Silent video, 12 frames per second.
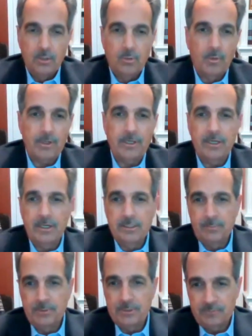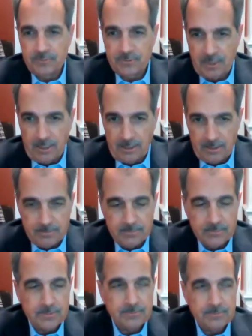working on the book of
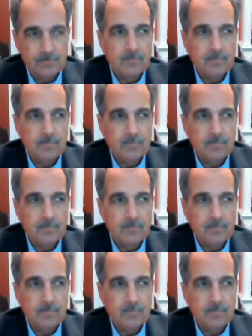Psalms